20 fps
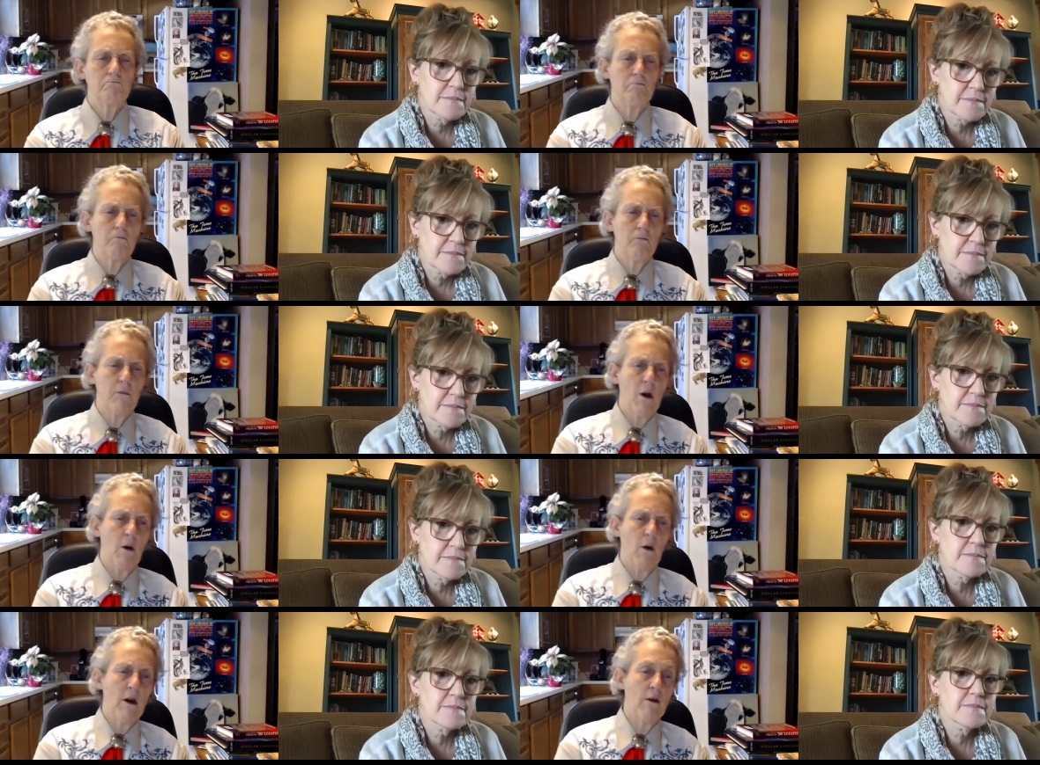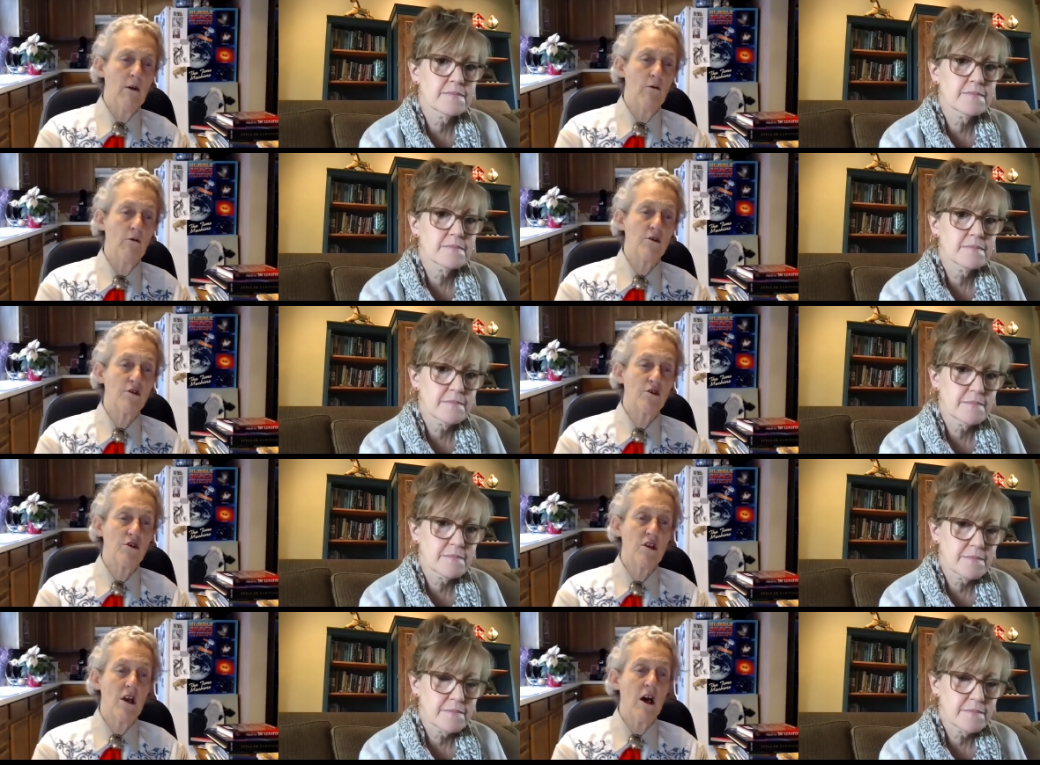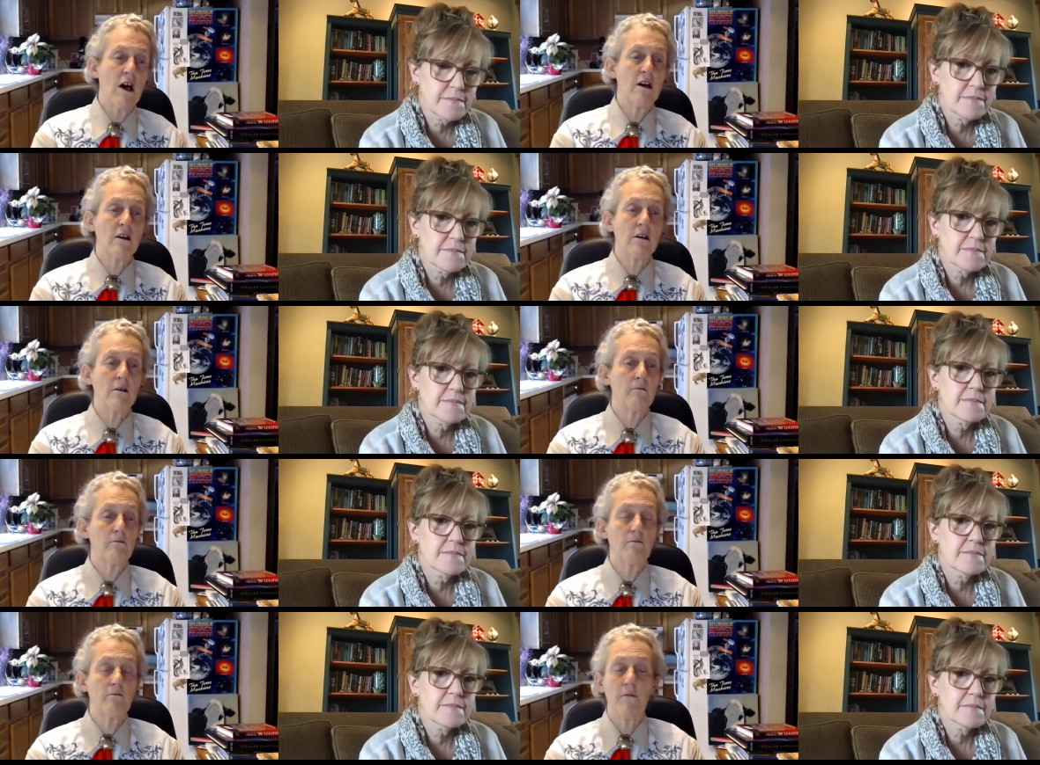Speaker 1: You know, it was
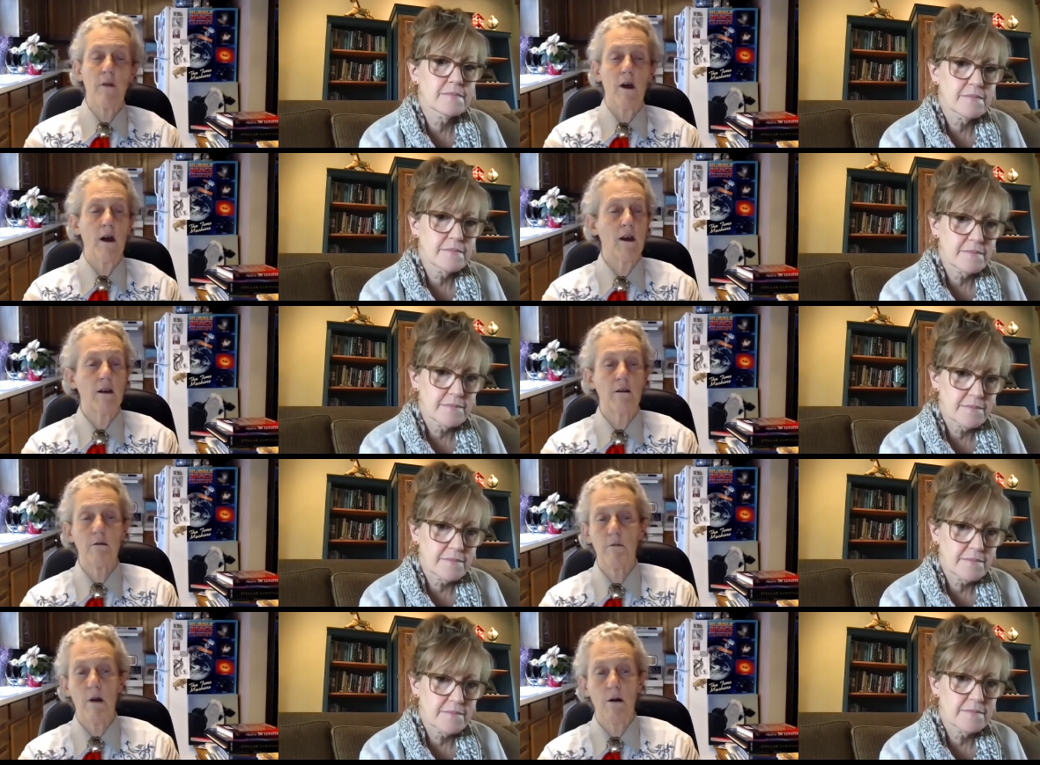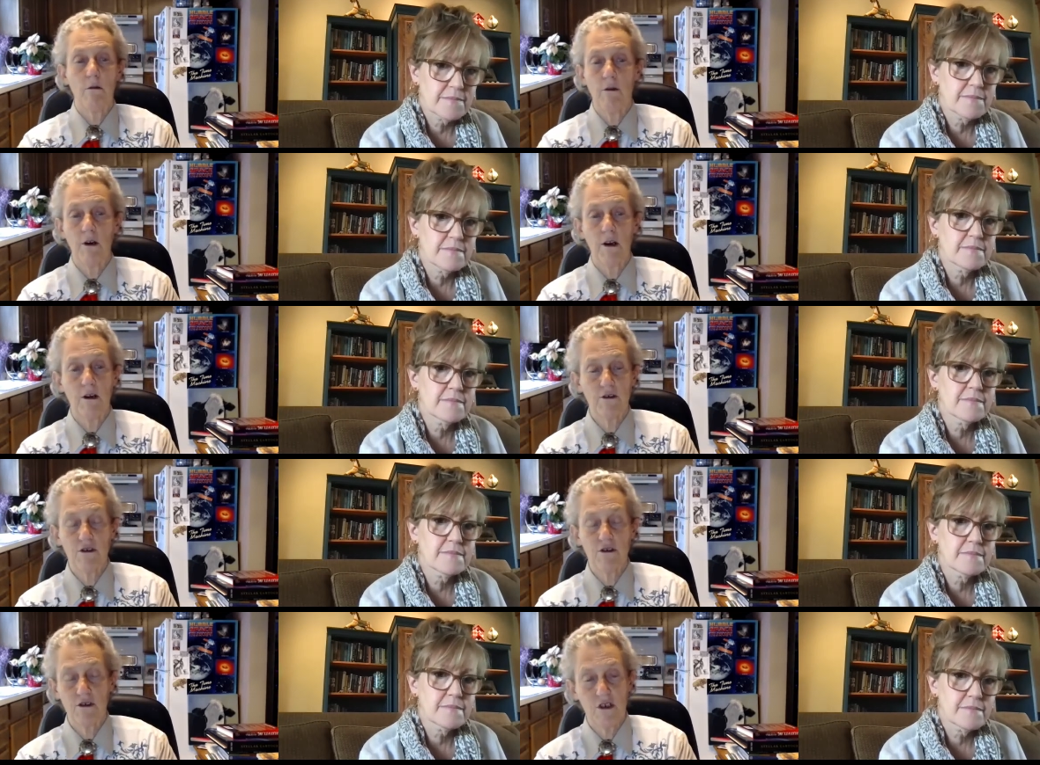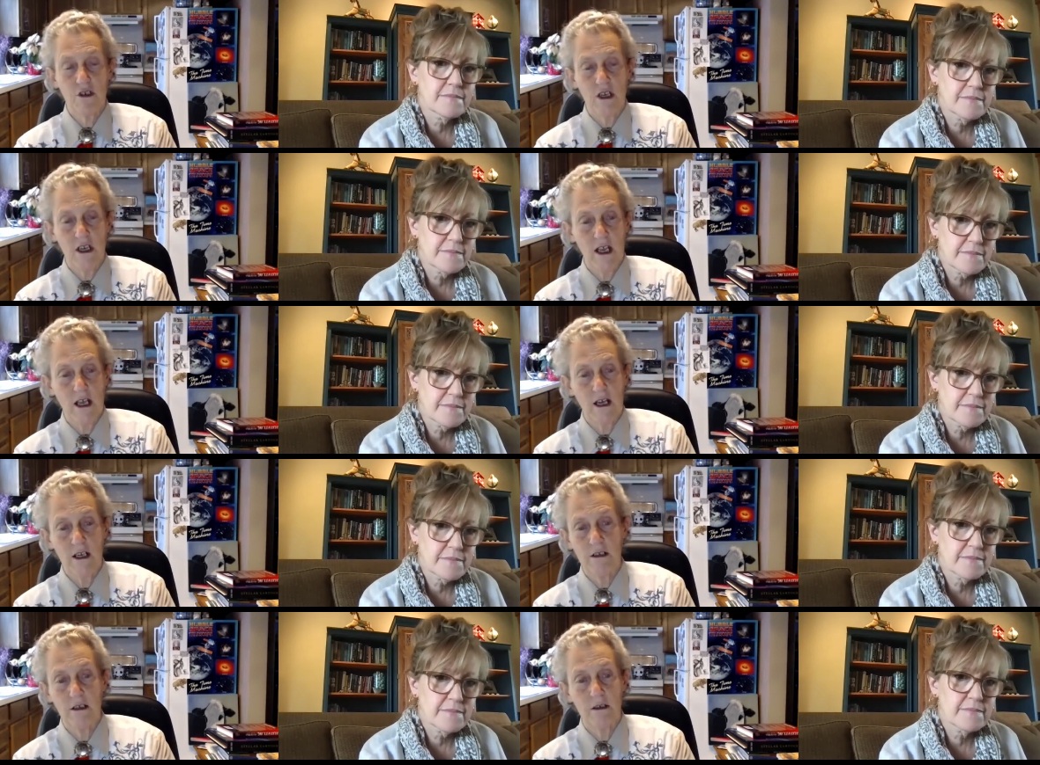young. I can remember when I was
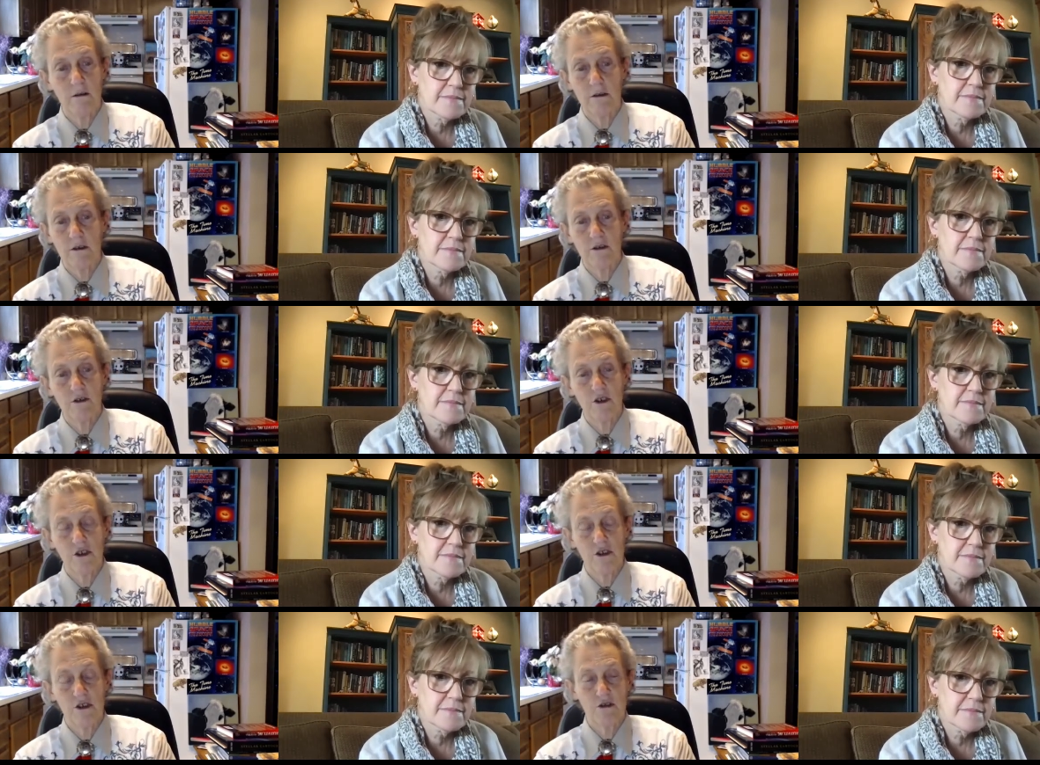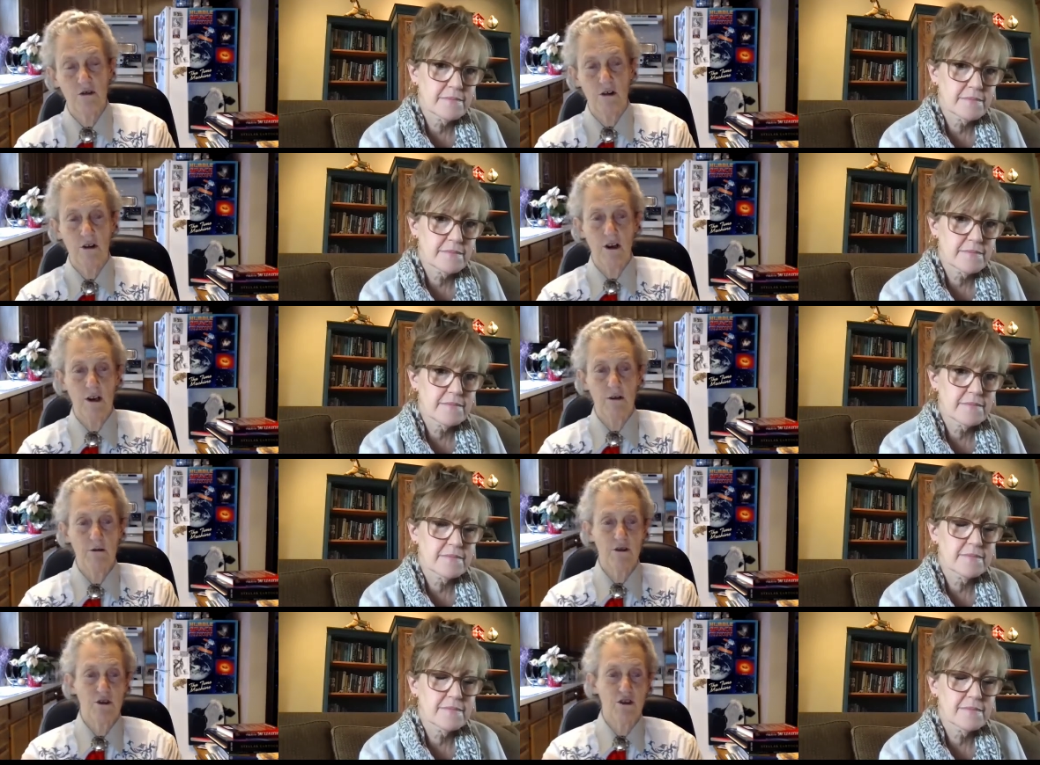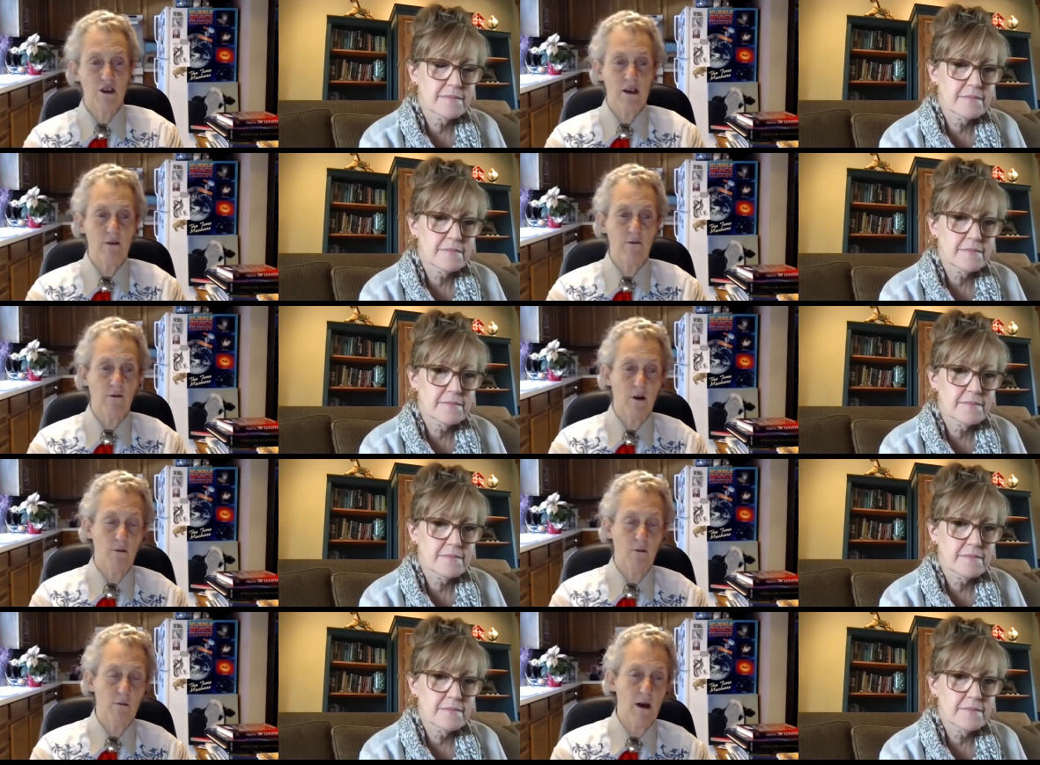10, my sister and I would save
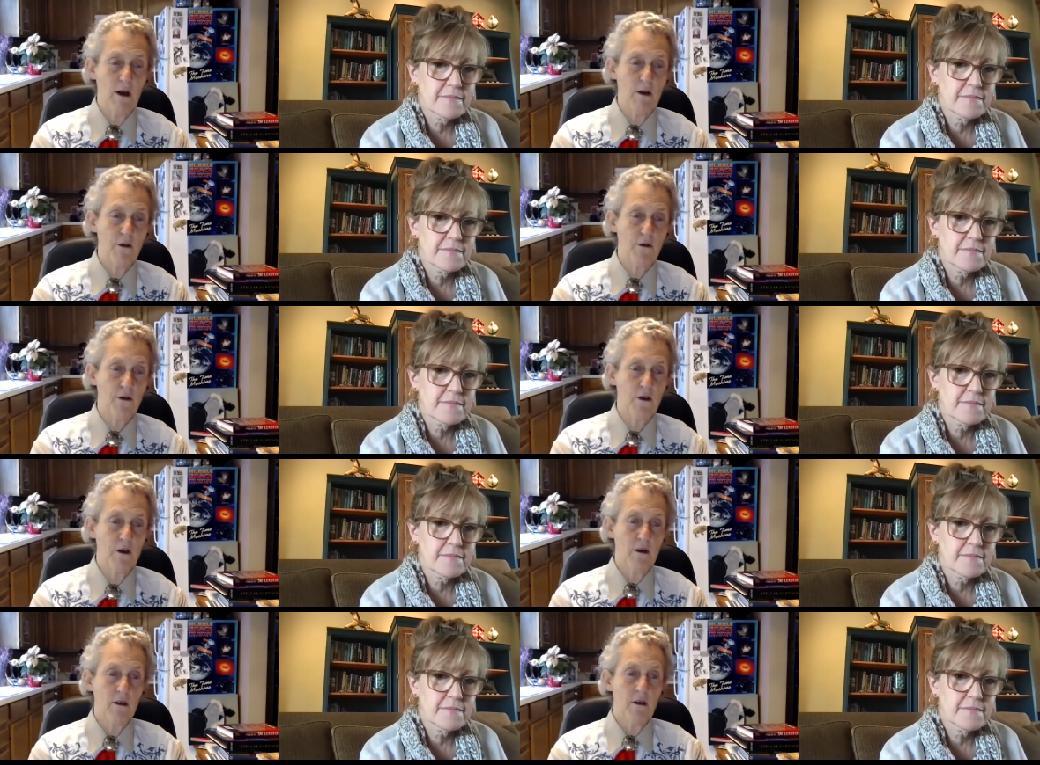for a month